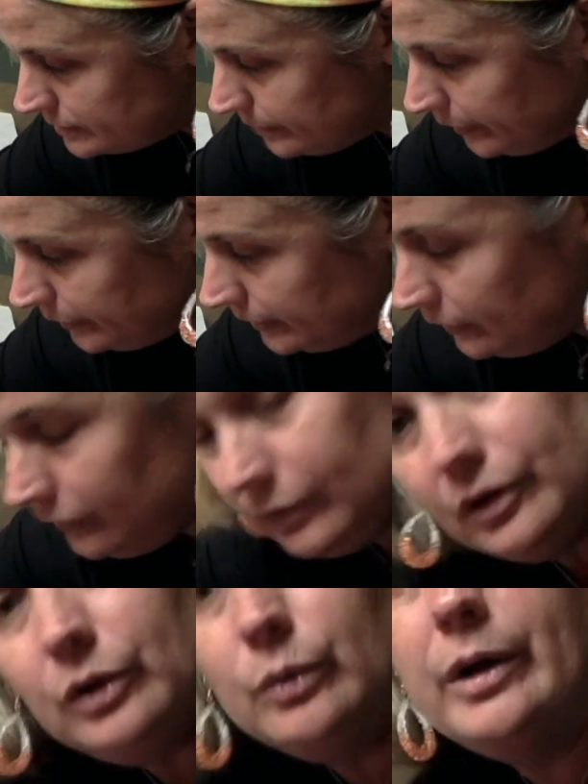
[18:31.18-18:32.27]
about this or
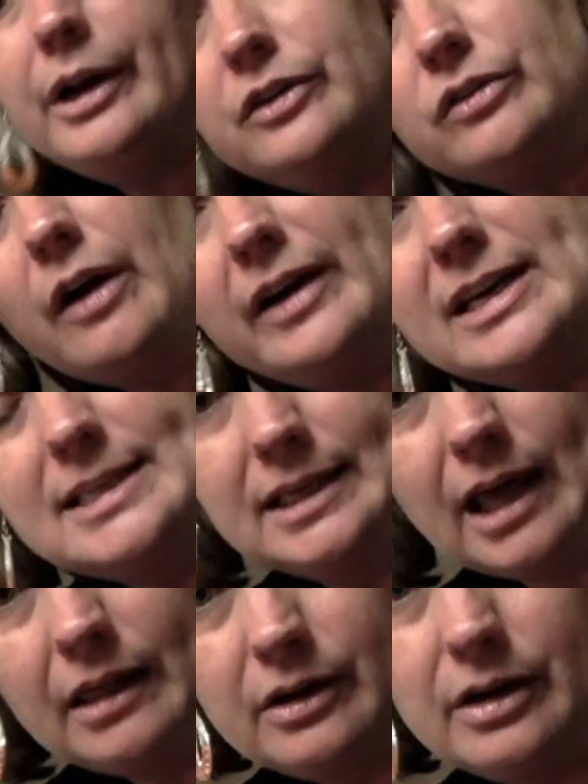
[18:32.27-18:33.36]
you want to draw it
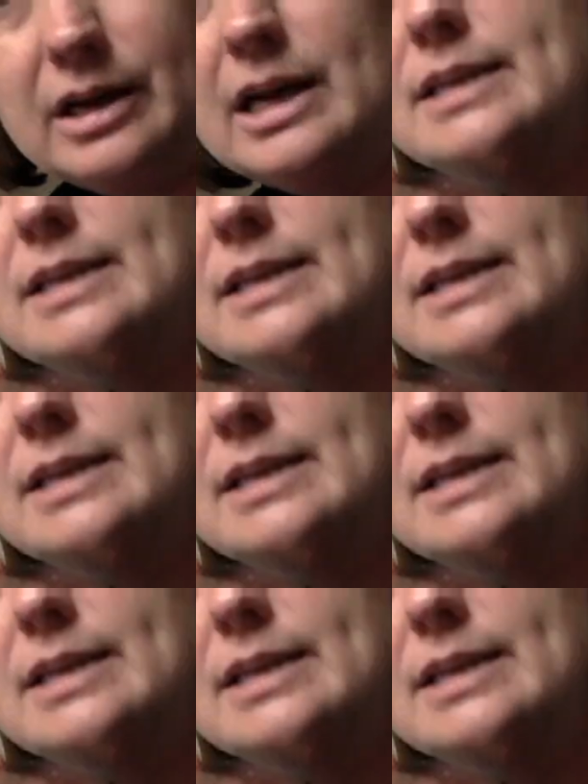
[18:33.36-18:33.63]
together,